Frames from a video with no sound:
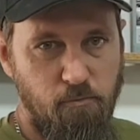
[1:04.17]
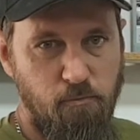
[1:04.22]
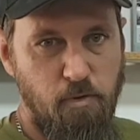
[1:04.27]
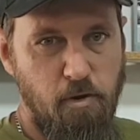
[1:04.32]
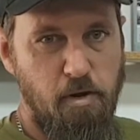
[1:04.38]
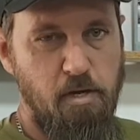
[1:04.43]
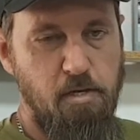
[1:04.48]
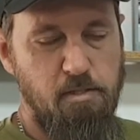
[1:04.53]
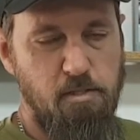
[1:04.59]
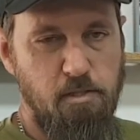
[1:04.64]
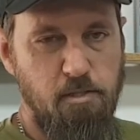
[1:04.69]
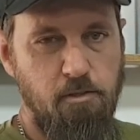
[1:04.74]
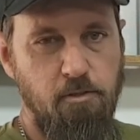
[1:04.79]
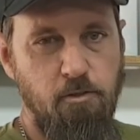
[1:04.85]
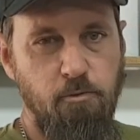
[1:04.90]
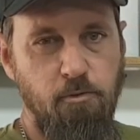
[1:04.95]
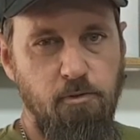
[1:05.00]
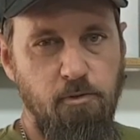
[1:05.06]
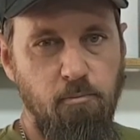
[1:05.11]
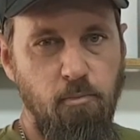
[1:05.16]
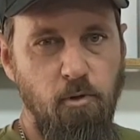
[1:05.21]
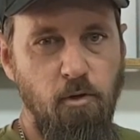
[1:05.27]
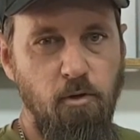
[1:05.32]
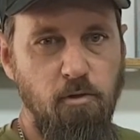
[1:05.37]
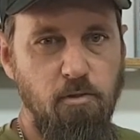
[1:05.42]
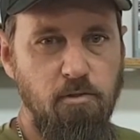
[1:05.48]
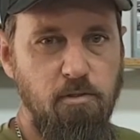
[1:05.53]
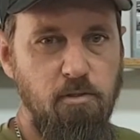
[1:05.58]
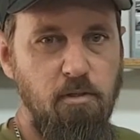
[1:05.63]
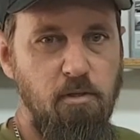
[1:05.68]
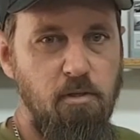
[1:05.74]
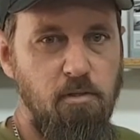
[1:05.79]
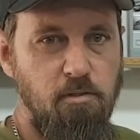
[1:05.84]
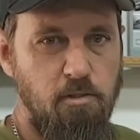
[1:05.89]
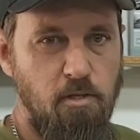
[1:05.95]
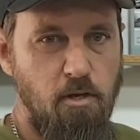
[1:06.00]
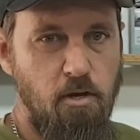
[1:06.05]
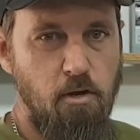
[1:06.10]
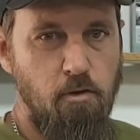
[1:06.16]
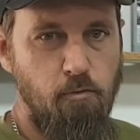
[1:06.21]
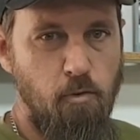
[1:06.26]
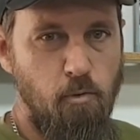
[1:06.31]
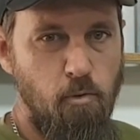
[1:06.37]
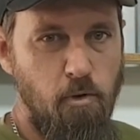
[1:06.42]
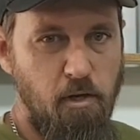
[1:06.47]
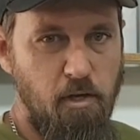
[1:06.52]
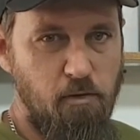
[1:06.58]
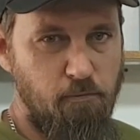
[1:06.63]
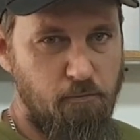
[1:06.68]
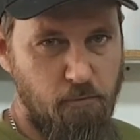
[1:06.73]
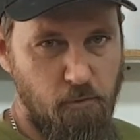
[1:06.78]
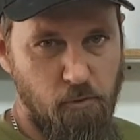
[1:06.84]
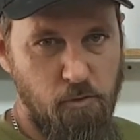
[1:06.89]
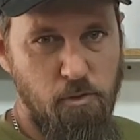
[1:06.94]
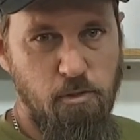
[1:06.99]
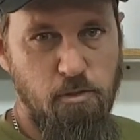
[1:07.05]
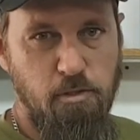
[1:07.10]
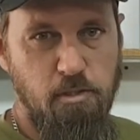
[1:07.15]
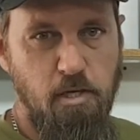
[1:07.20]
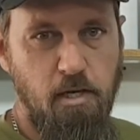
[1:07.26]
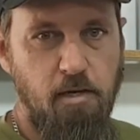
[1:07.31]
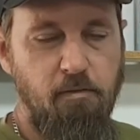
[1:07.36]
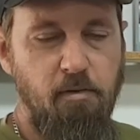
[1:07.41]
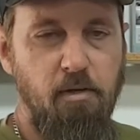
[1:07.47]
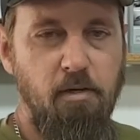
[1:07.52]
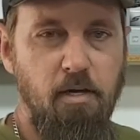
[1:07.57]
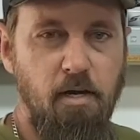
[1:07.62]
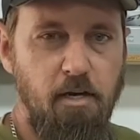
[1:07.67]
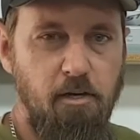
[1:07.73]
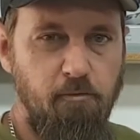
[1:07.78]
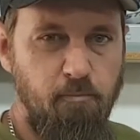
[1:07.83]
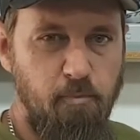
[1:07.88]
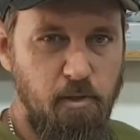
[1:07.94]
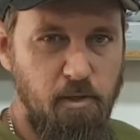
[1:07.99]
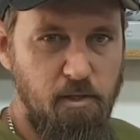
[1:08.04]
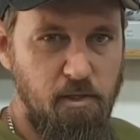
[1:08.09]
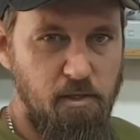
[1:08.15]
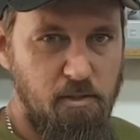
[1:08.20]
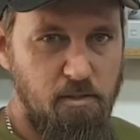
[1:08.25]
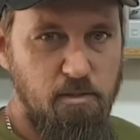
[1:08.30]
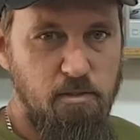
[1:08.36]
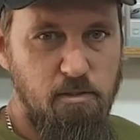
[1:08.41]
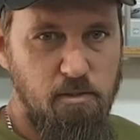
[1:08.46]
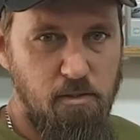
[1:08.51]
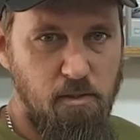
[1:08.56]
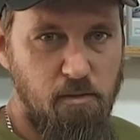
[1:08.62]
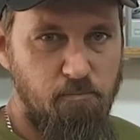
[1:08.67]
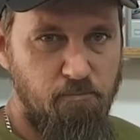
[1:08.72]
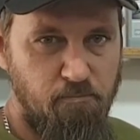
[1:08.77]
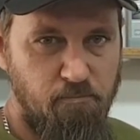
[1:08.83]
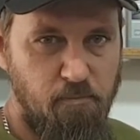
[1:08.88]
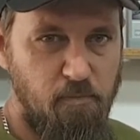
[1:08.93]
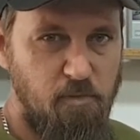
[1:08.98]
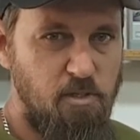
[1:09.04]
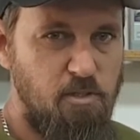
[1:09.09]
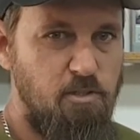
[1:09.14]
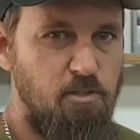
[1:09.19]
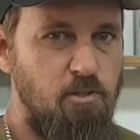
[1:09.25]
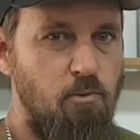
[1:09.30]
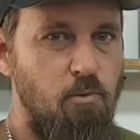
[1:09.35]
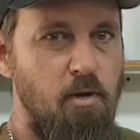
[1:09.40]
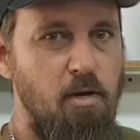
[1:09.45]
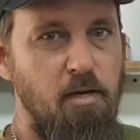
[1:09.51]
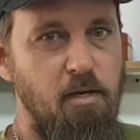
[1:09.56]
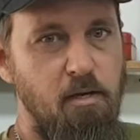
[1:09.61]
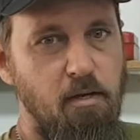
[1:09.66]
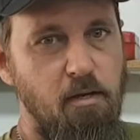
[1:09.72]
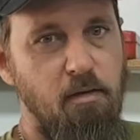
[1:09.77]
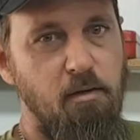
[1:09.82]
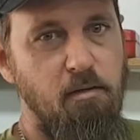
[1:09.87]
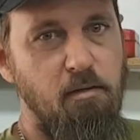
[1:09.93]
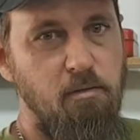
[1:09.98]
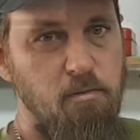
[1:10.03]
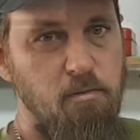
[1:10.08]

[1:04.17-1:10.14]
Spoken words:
very easy to do with the box. So if we want to get full use out of our native bees, this is the way to go.